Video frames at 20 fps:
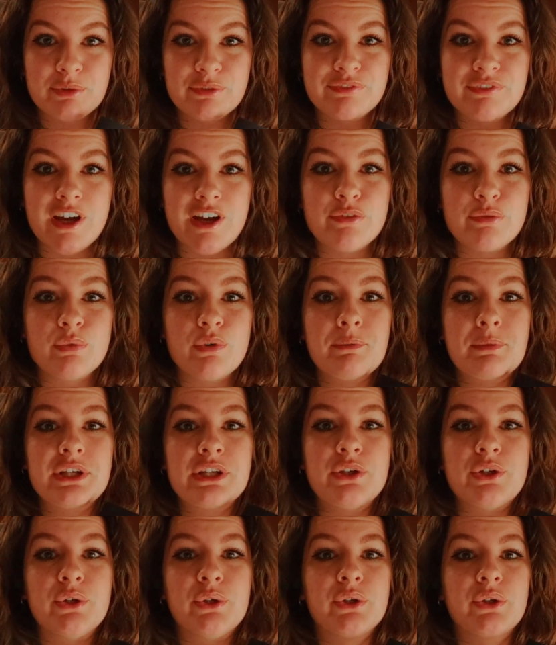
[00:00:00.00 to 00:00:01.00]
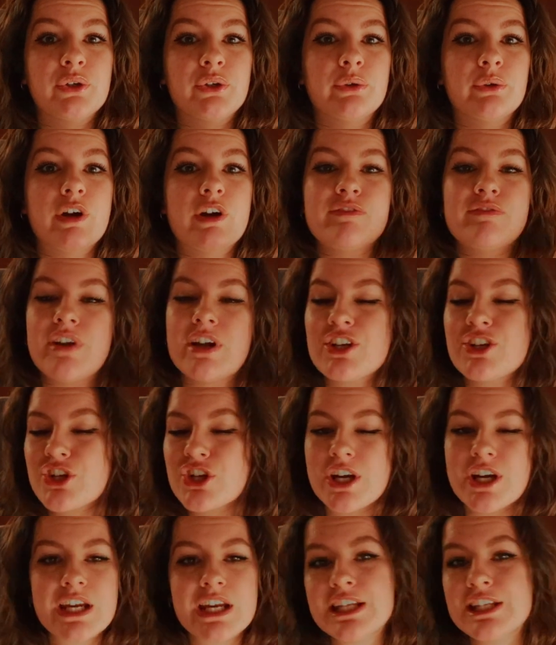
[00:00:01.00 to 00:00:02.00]
of five women who uh,
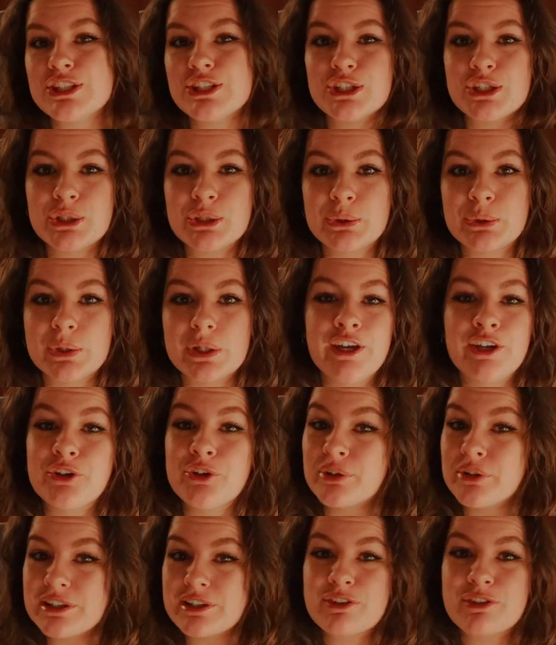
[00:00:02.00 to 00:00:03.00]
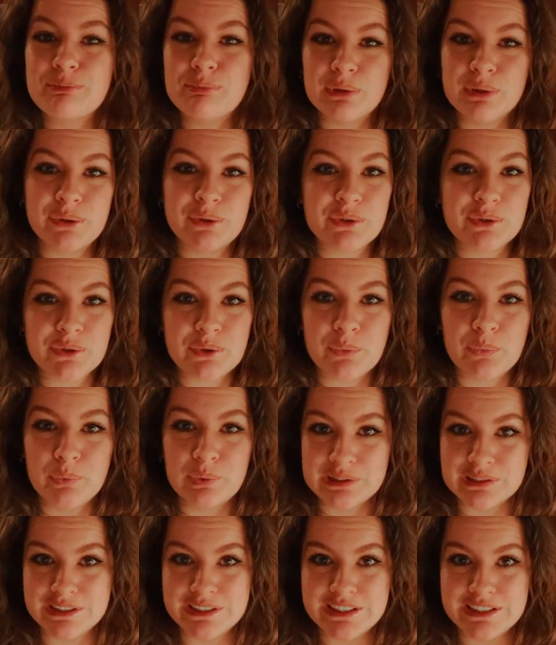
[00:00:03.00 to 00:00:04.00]
venture into an unexplored
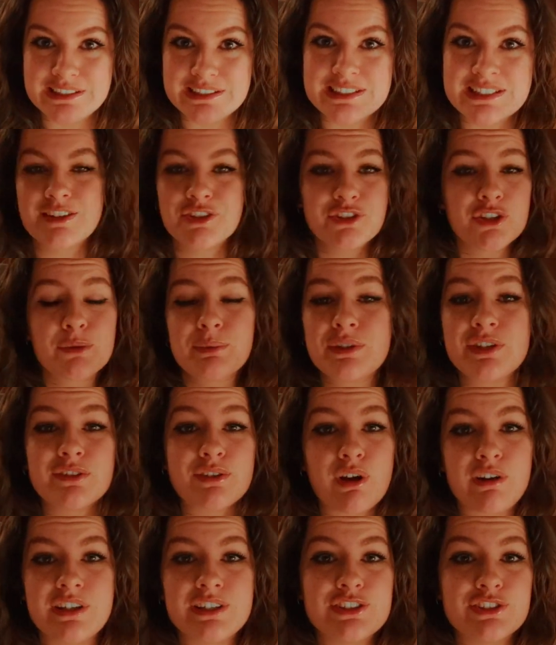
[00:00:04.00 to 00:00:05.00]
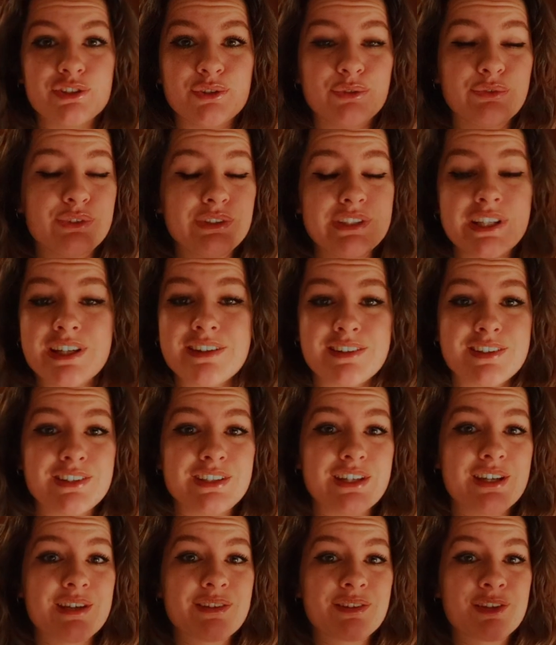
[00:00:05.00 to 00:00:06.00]
woodland that nobody has gone into for years and
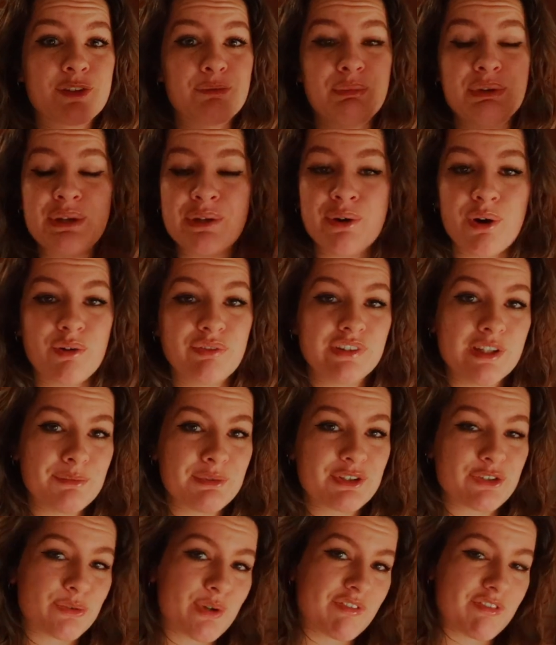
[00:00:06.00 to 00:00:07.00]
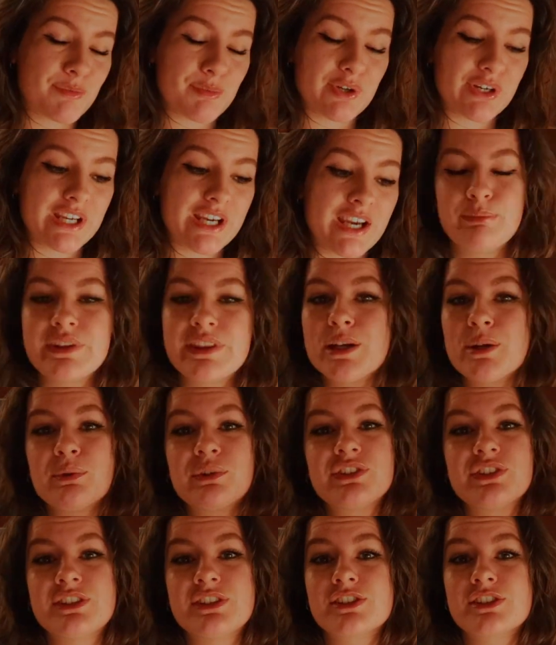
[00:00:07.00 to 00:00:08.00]
years. It's been off limits to everybody, but they
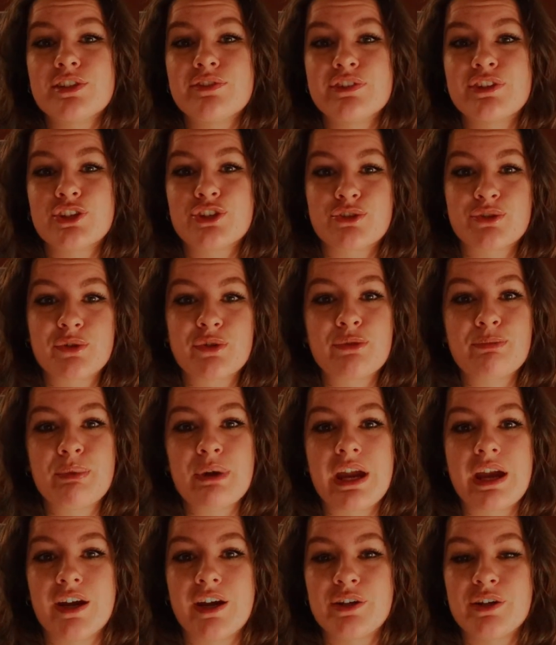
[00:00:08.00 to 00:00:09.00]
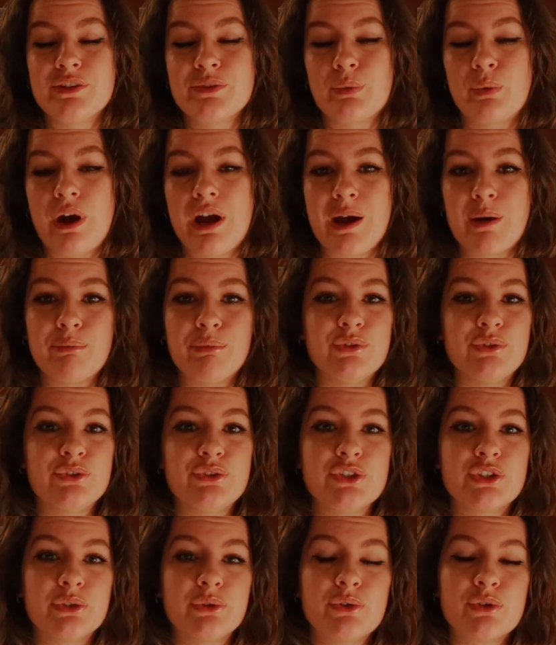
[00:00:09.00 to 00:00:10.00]
want to discover the truth behind what happened
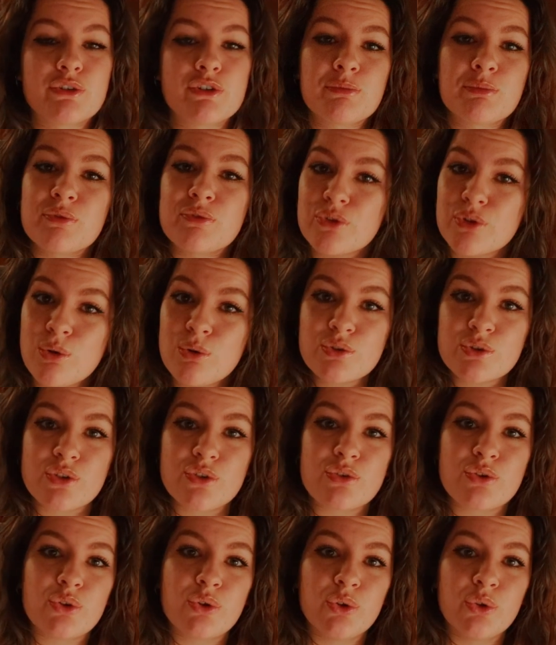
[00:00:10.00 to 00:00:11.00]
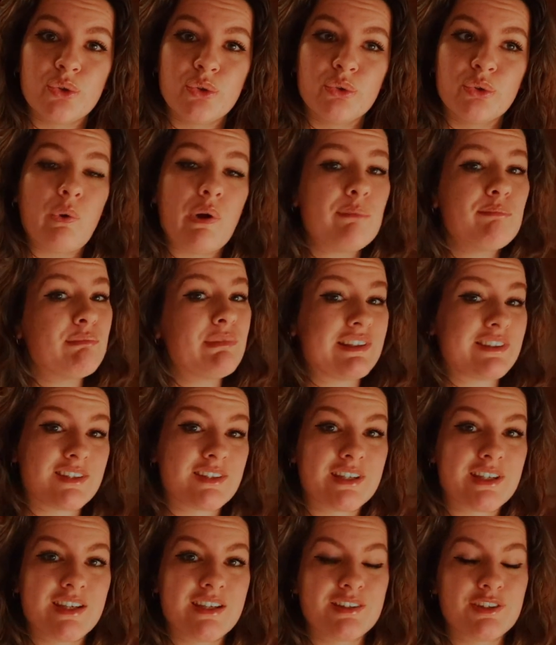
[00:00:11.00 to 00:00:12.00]
to a group of soldiers who went
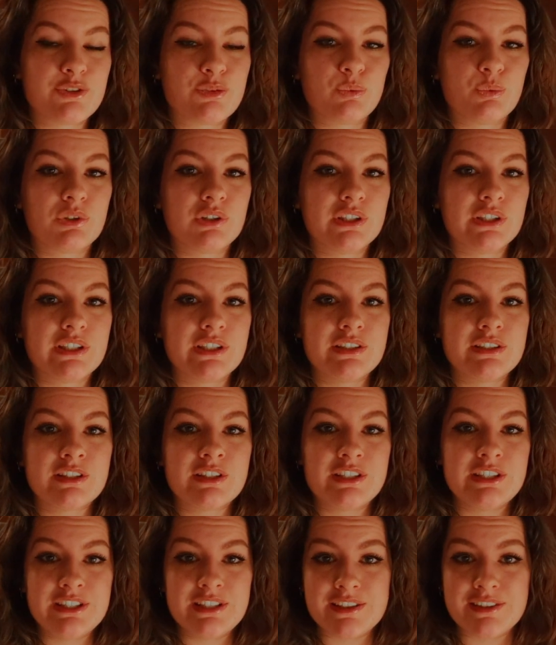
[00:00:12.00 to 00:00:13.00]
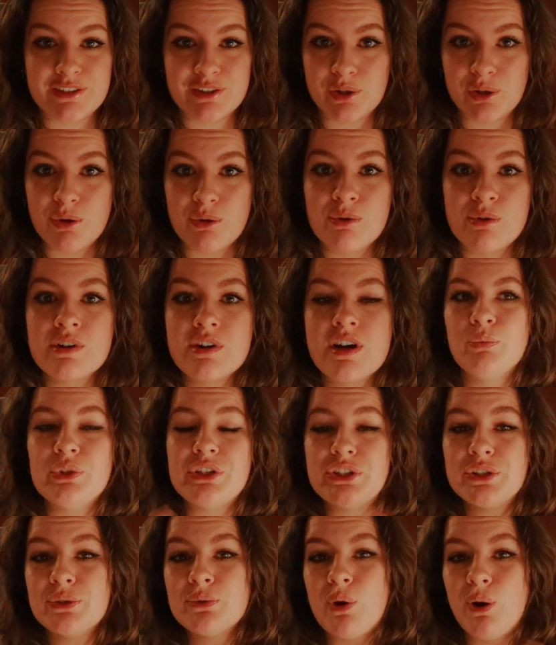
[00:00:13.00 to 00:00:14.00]
missing in this woodland years ago. We
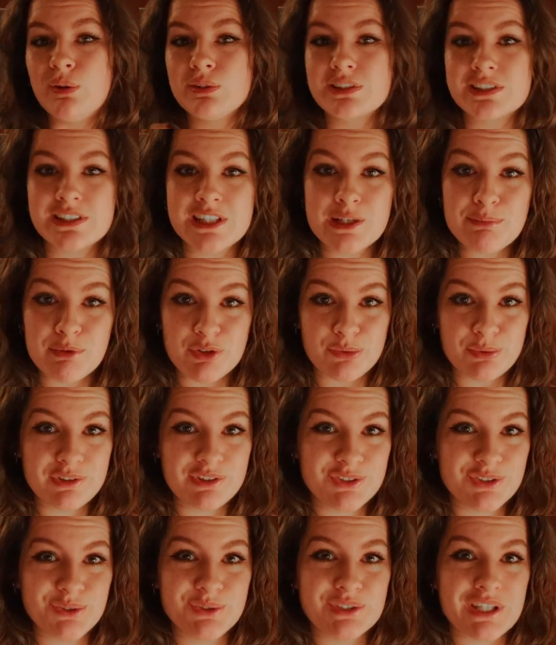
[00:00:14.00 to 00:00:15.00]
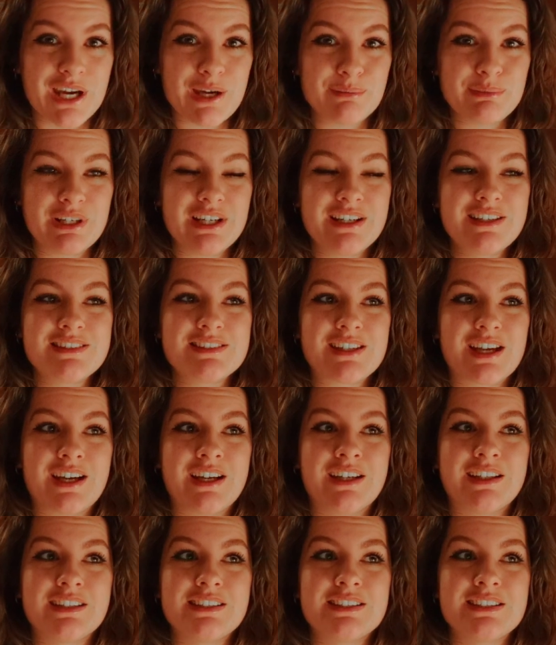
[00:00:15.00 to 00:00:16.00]
do alternate between the two timelines,
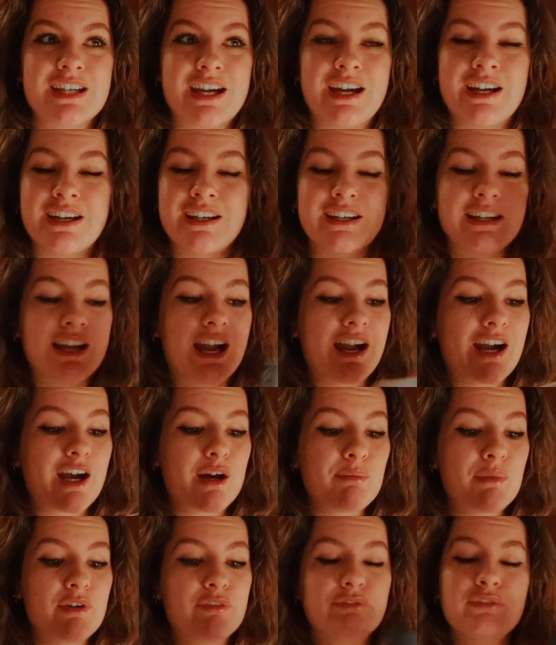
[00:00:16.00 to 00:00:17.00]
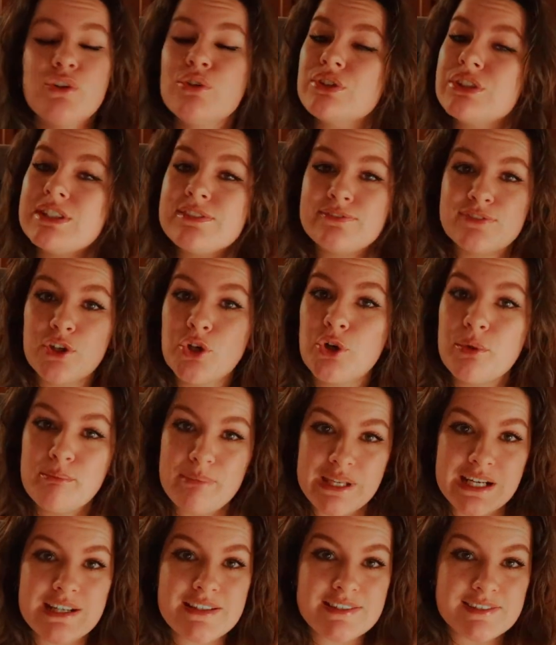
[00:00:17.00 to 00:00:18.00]
and I am 44
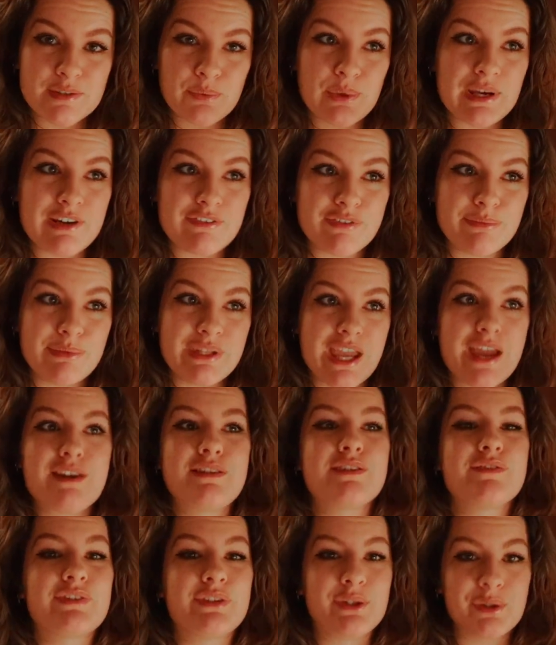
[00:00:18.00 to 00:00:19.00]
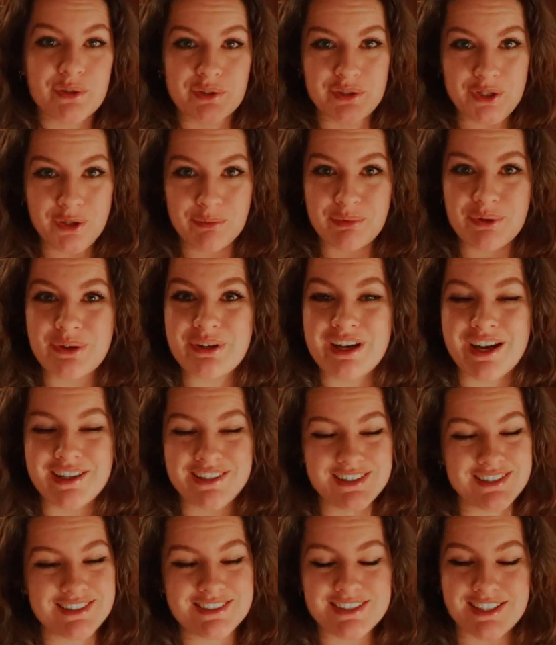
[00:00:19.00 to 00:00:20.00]
minutes away from the end of the audiobook. I
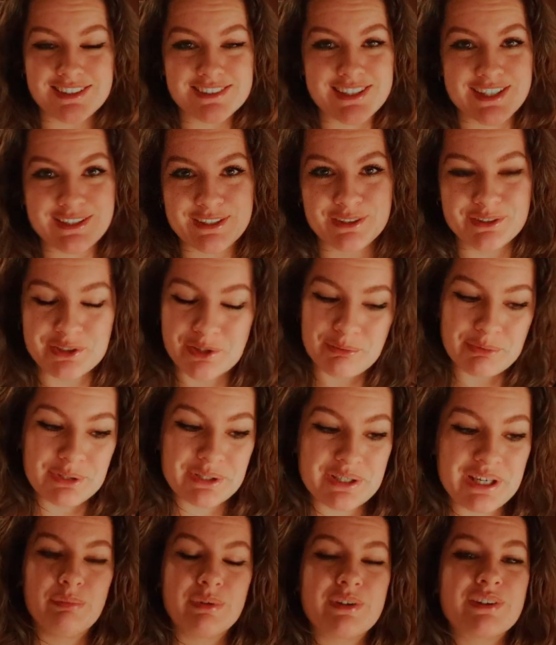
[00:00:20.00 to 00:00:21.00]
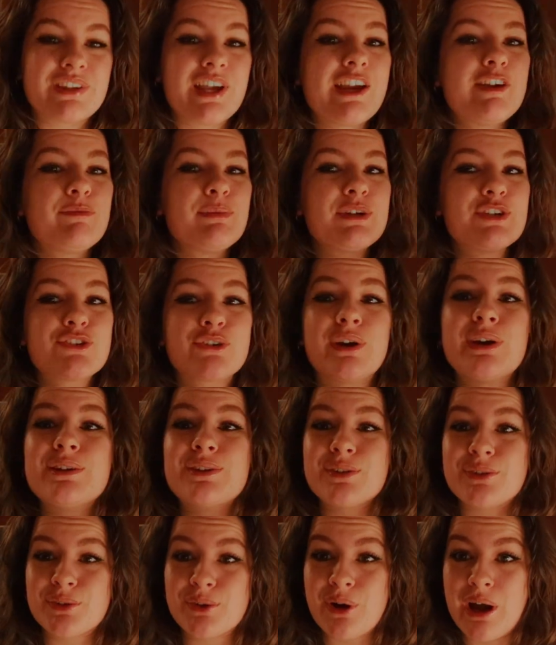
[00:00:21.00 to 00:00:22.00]
did decide to get the audiobook because I've been trying
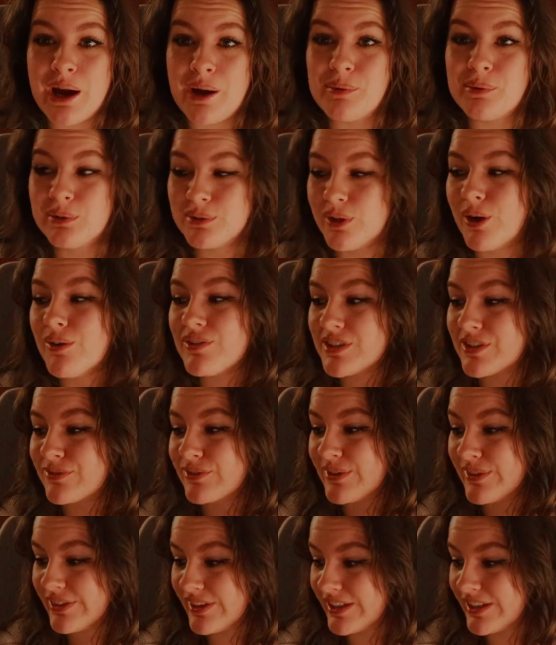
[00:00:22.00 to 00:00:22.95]
trying to sort out a lot of different